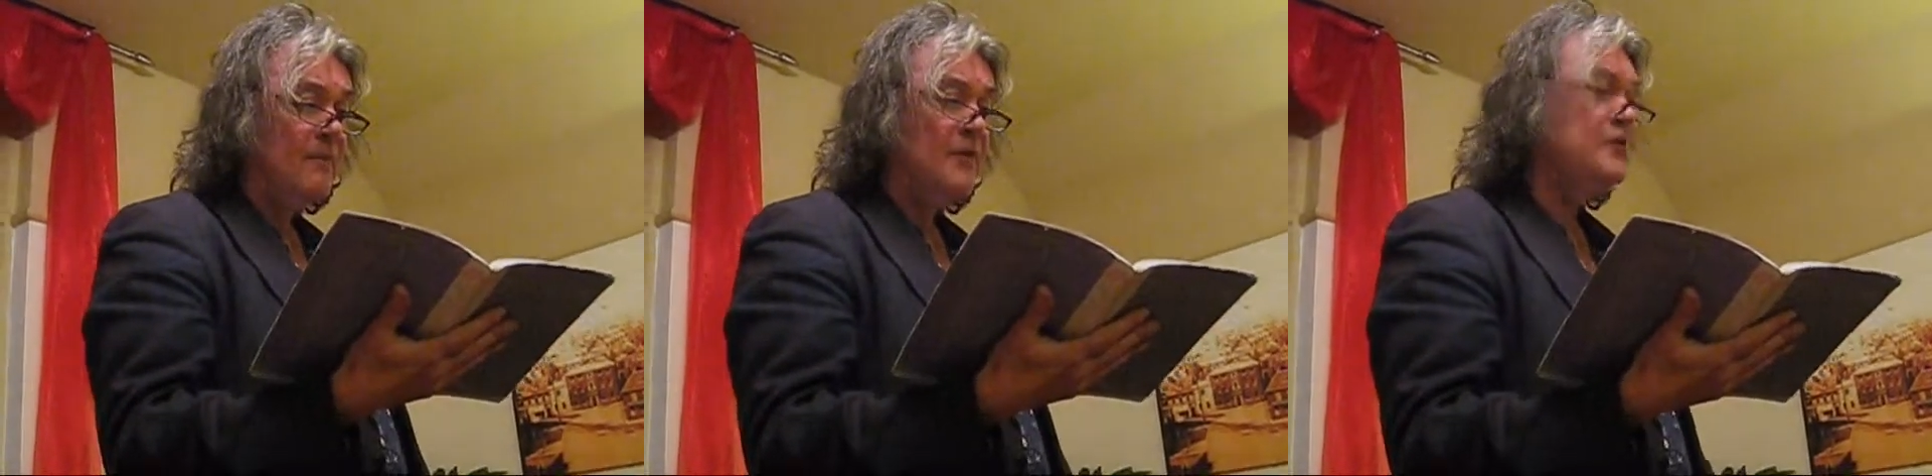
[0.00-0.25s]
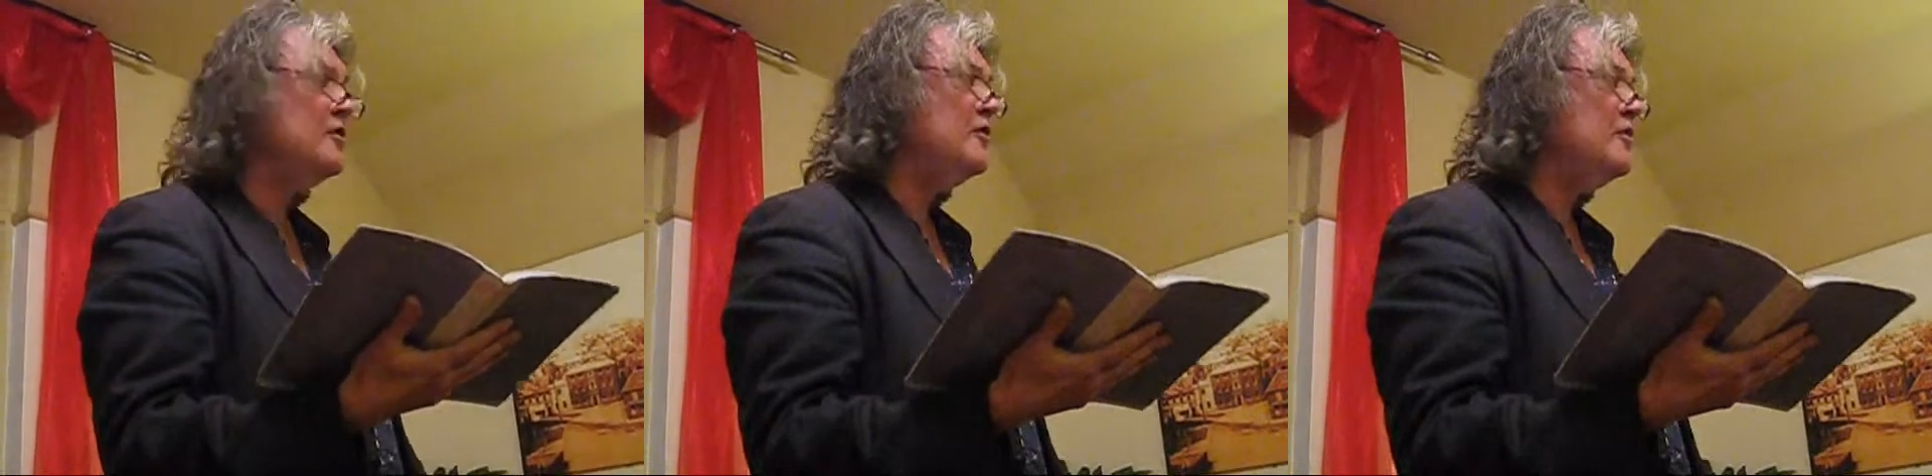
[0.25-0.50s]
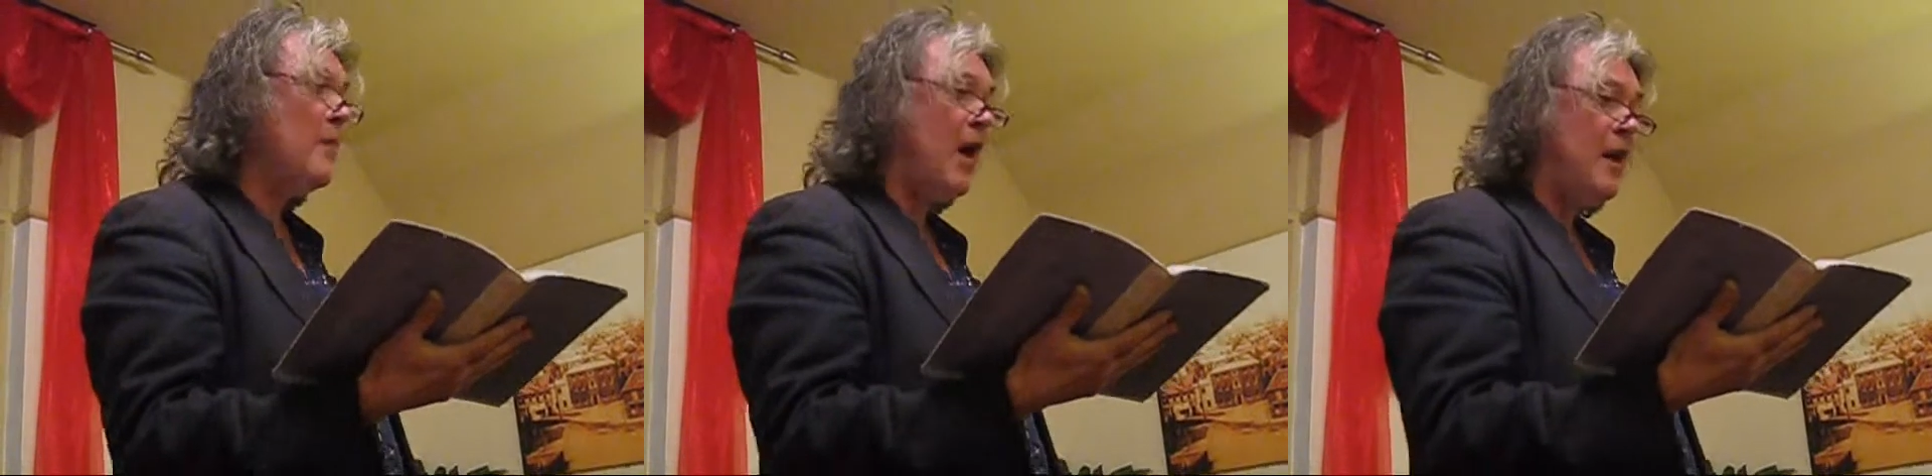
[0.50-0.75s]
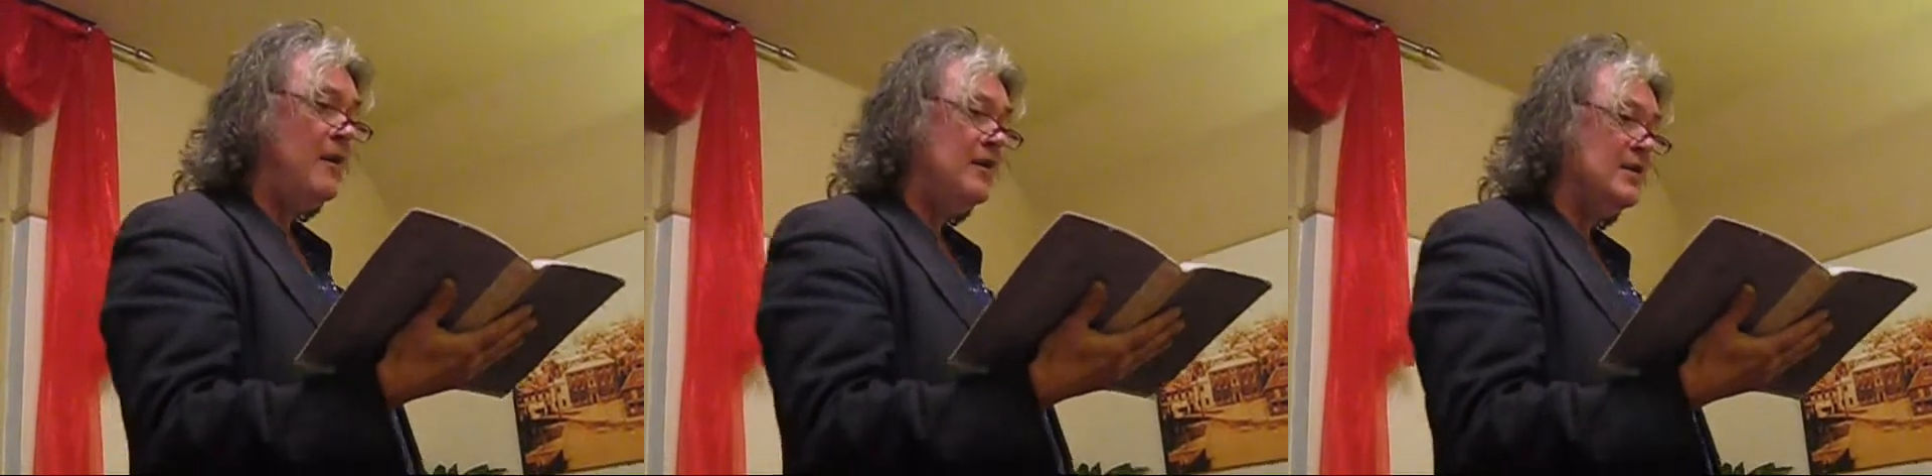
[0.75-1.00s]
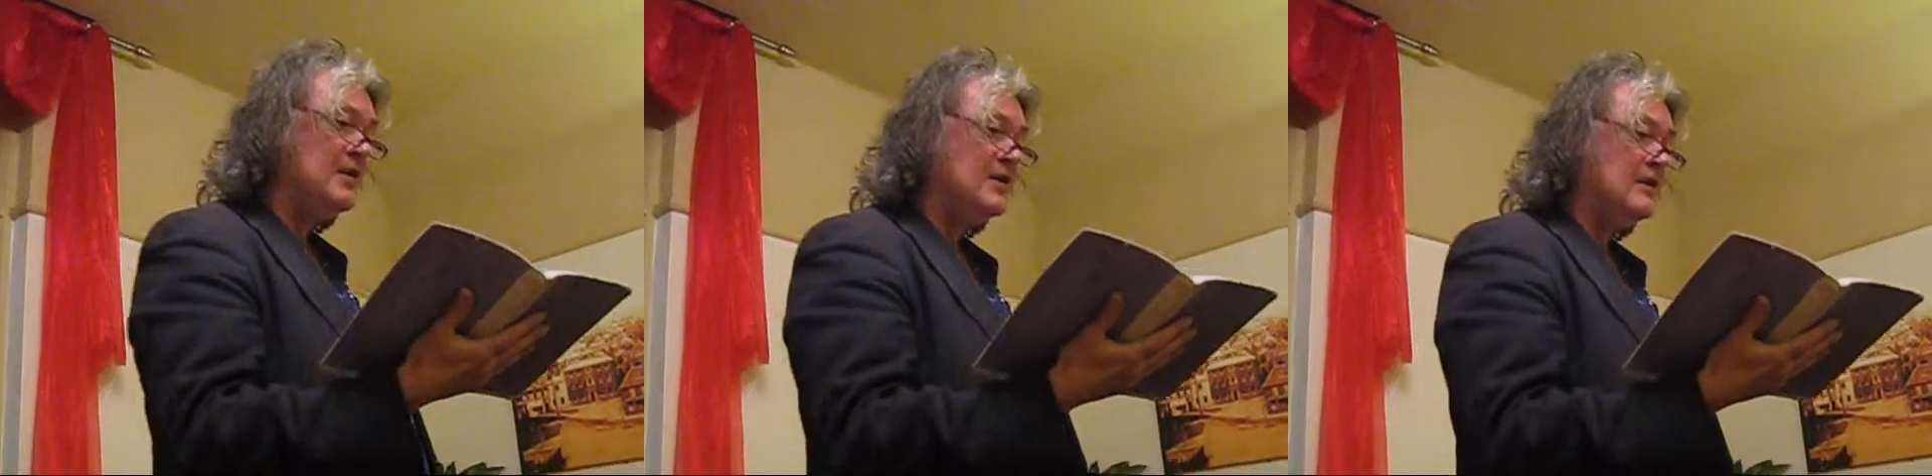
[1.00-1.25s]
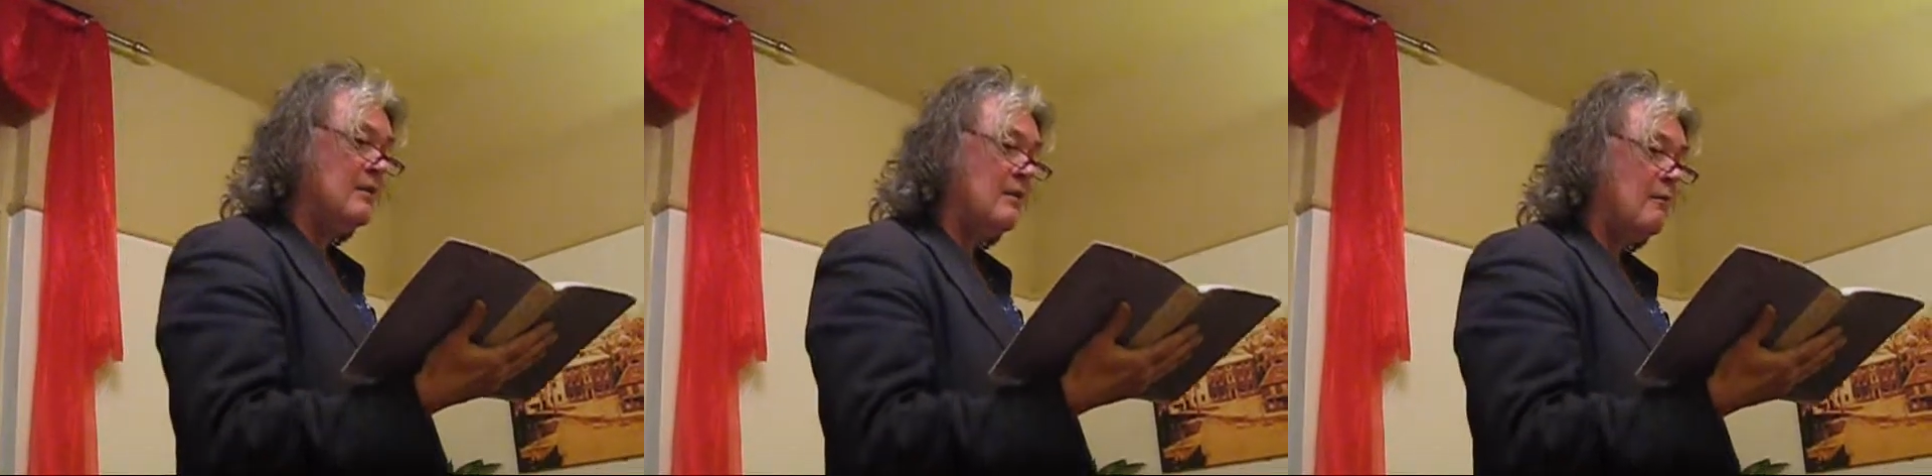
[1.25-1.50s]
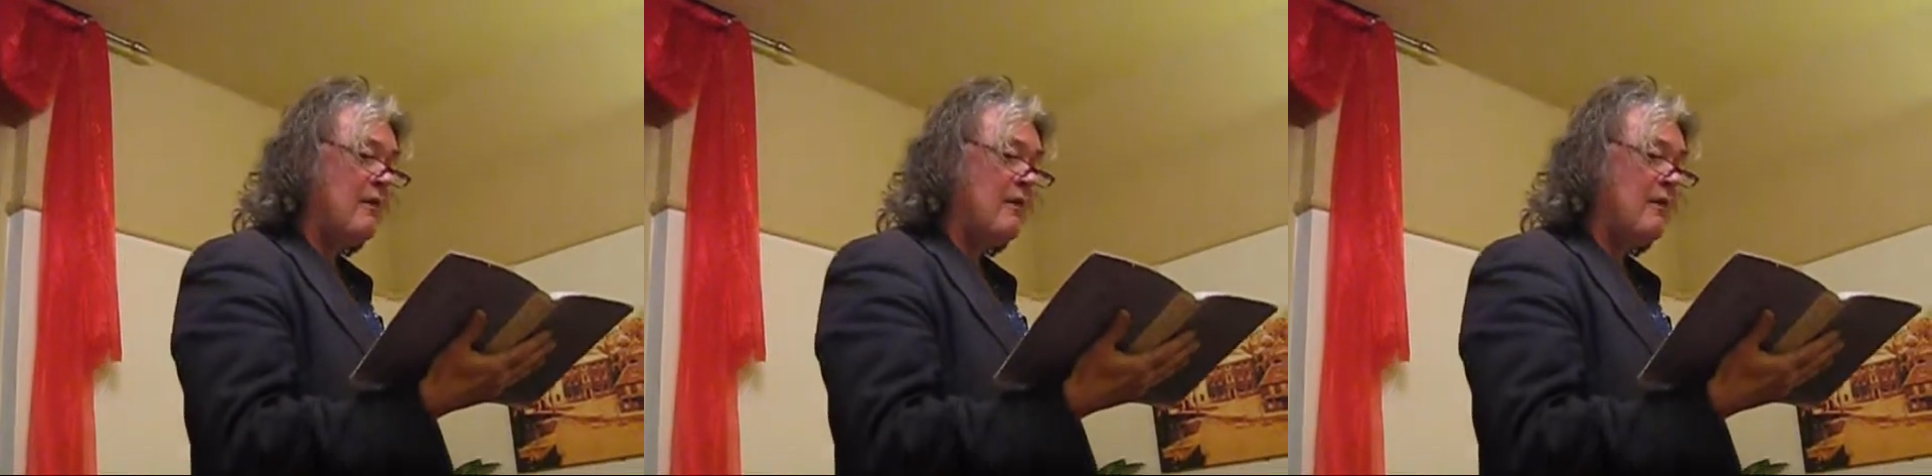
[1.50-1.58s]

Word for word: the two Martins